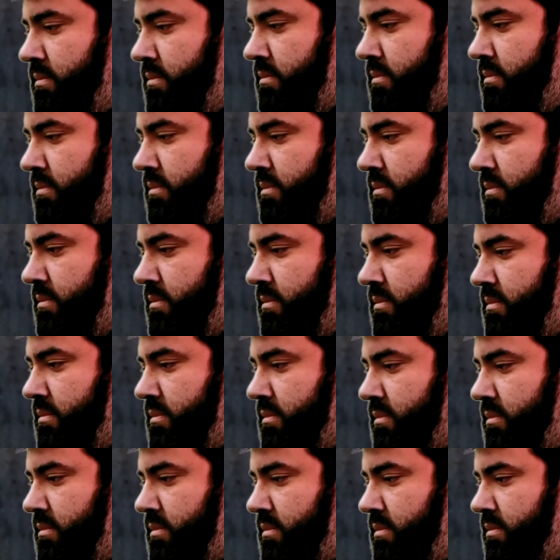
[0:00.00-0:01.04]

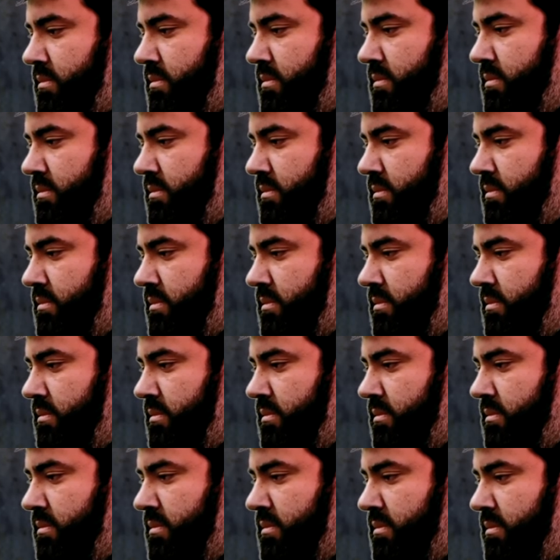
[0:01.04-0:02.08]

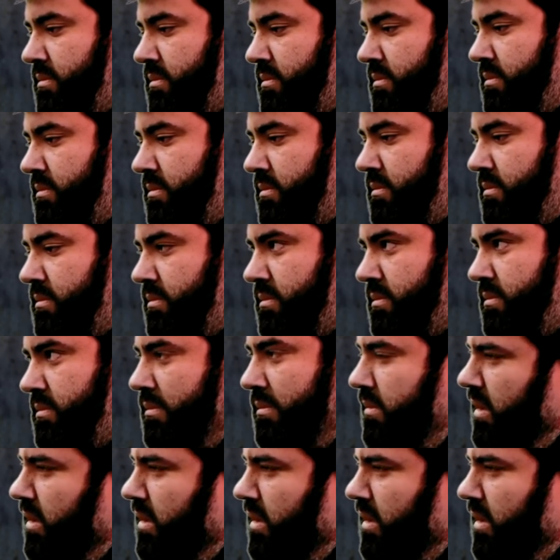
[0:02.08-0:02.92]
(no one is talking)